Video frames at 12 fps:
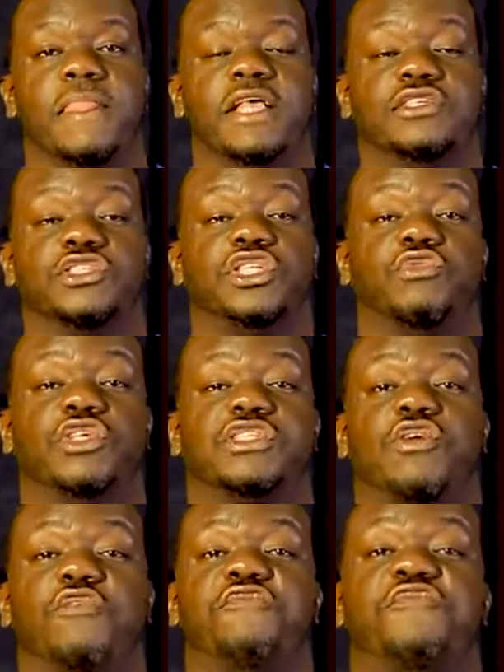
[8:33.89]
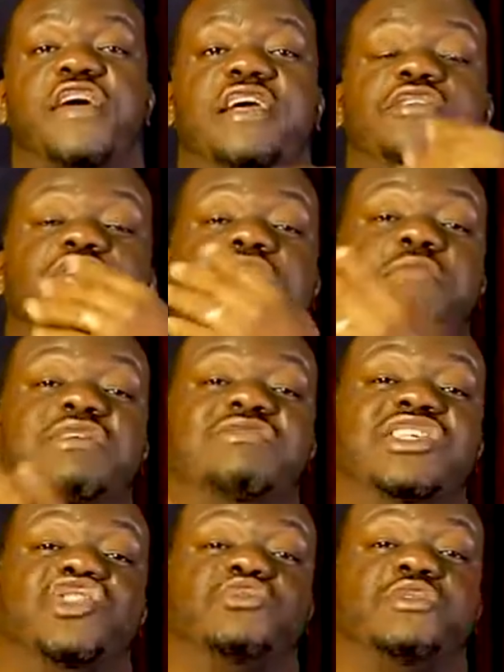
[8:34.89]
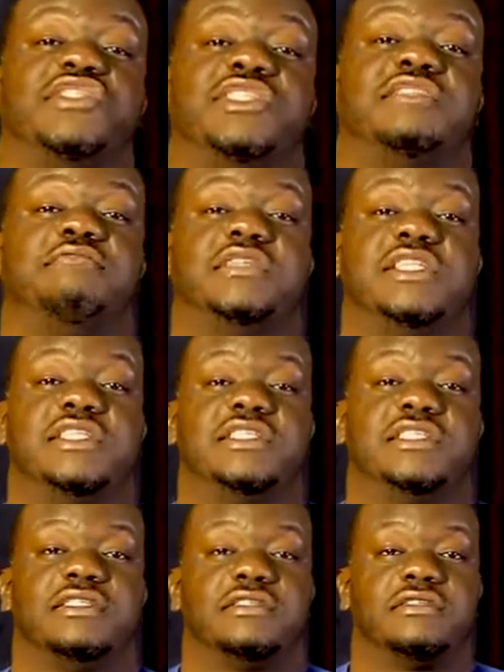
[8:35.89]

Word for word: So she was conferring on him the responsibility.